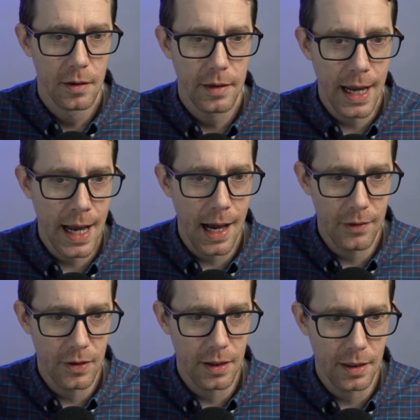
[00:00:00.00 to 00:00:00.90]
The A I
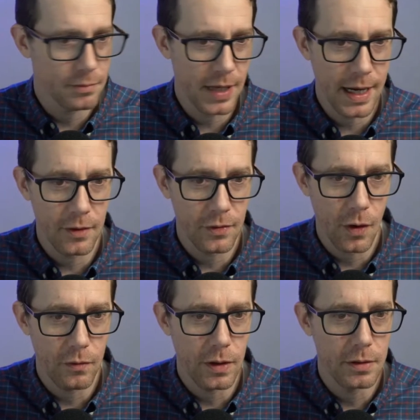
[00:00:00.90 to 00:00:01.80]
is going to take us
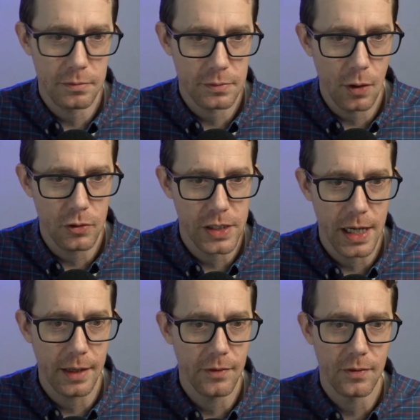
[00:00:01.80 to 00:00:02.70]
over. No
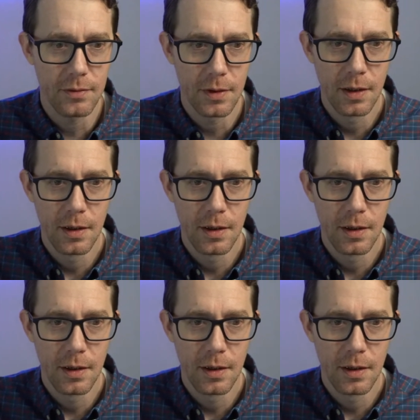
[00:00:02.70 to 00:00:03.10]
chance.